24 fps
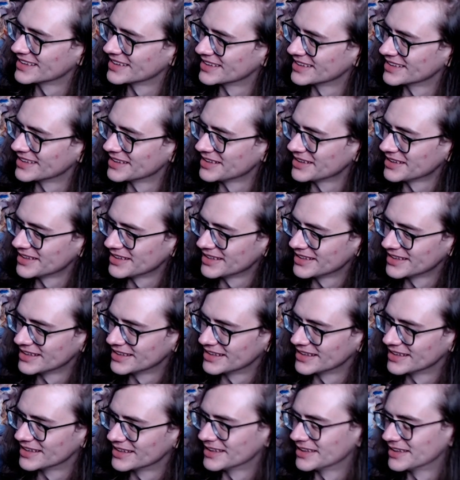
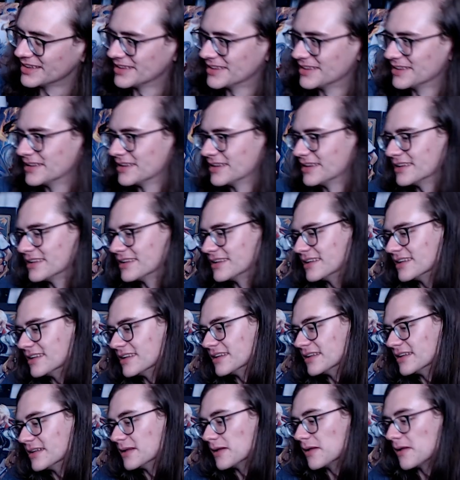
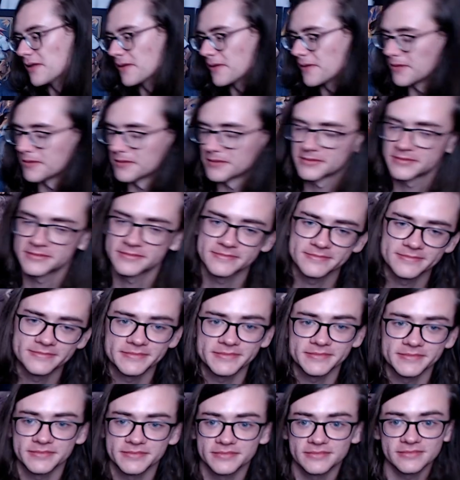
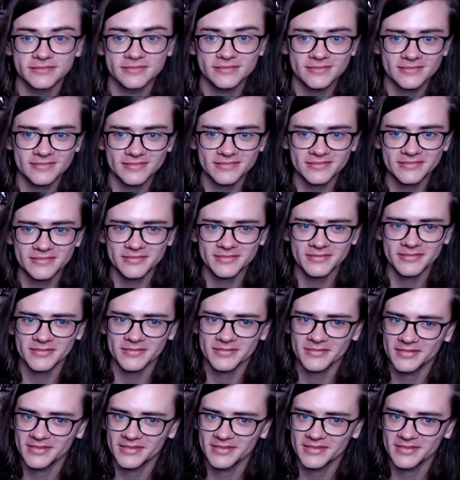The person shown says nothing.